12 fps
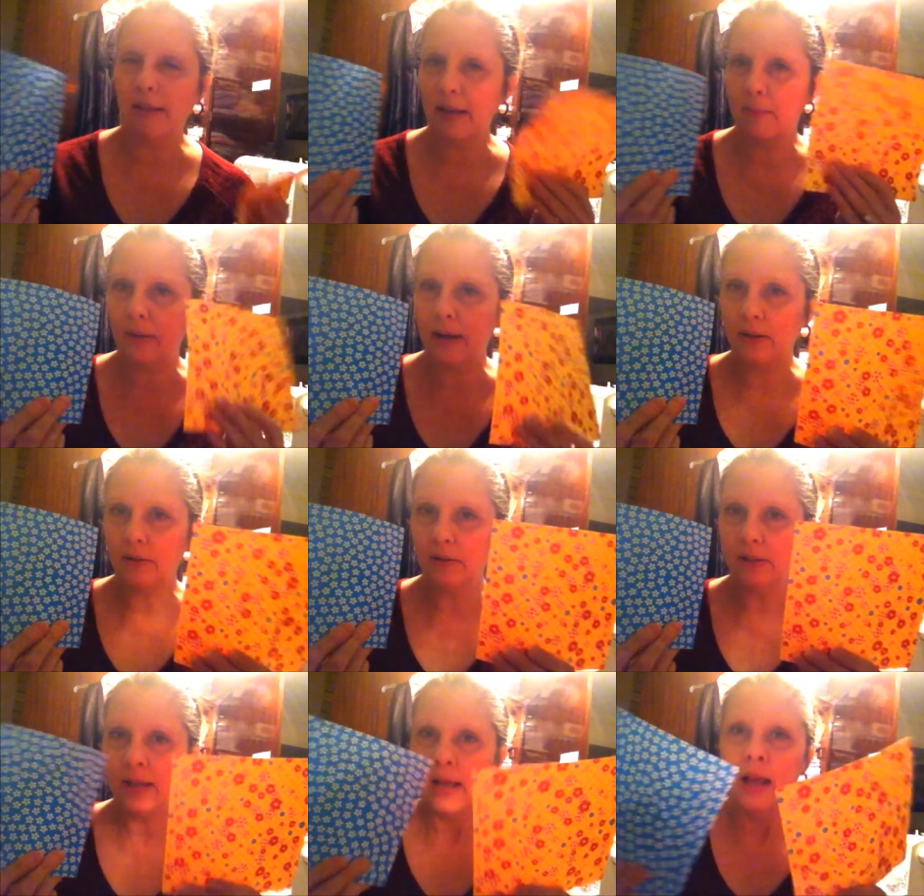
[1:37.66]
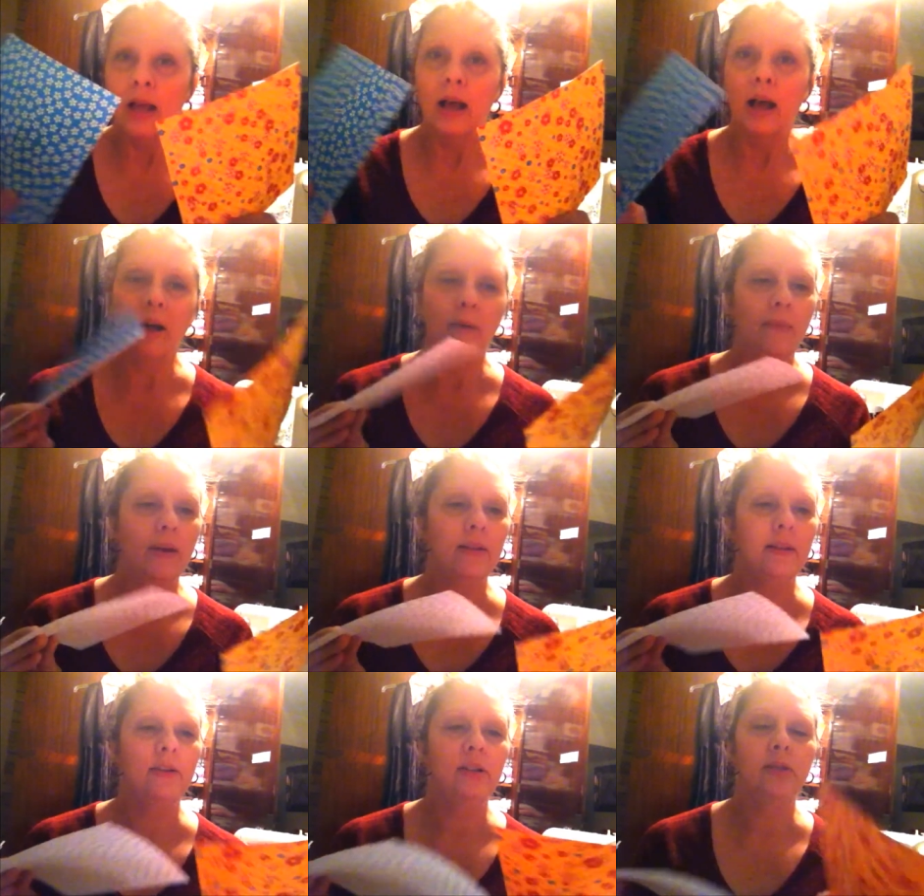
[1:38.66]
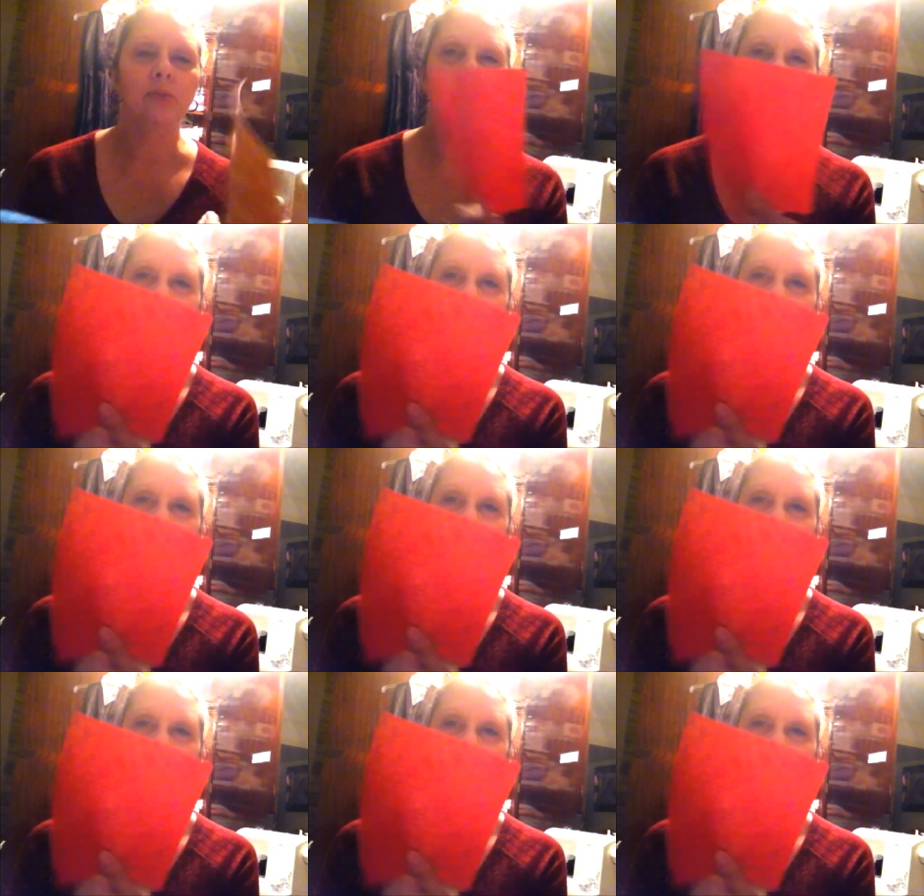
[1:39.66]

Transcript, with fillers: of them like at Michaels, um, and they're just